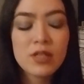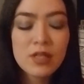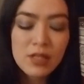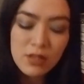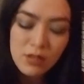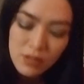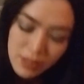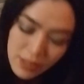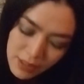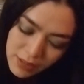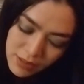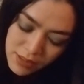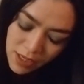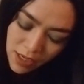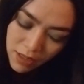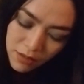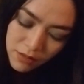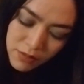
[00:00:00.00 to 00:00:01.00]
and looking
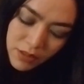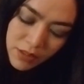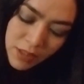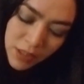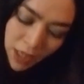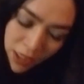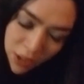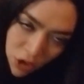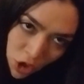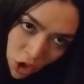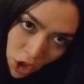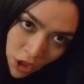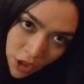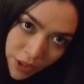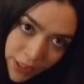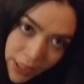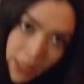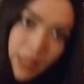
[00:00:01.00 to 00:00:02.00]
down and kind of
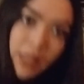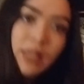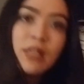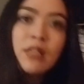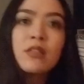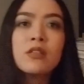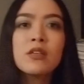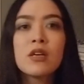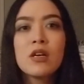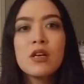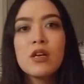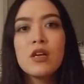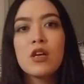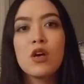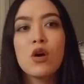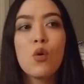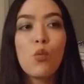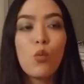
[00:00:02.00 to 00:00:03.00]
curling in
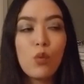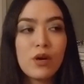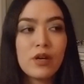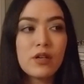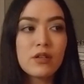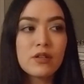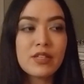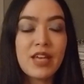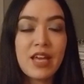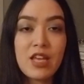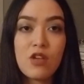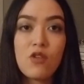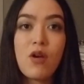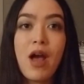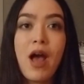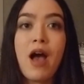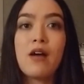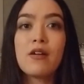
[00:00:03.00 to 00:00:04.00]
will get you
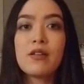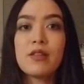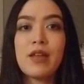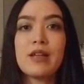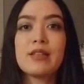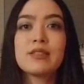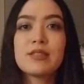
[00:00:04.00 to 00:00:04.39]
out of that